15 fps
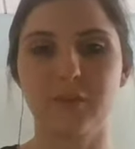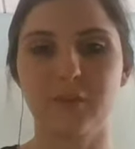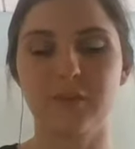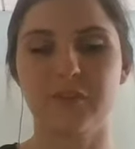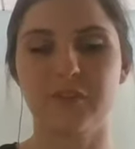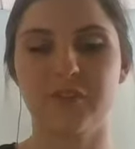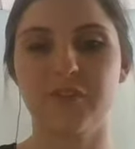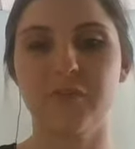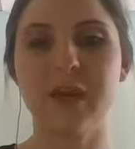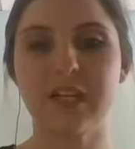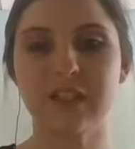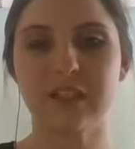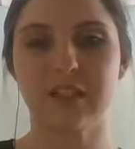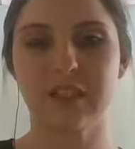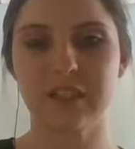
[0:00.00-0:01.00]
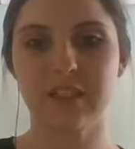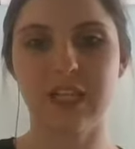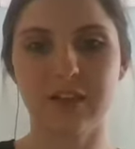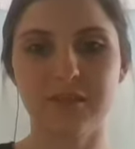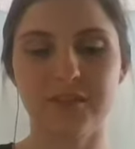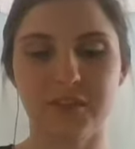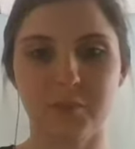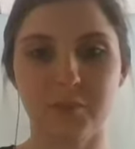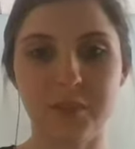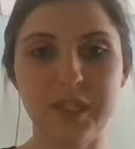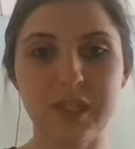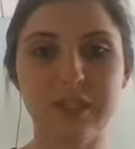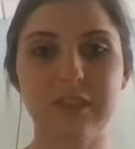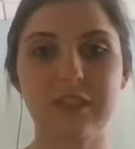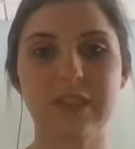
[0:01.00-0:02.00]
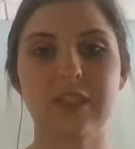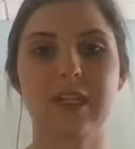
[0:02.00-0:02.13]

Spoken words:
fermenter itself is built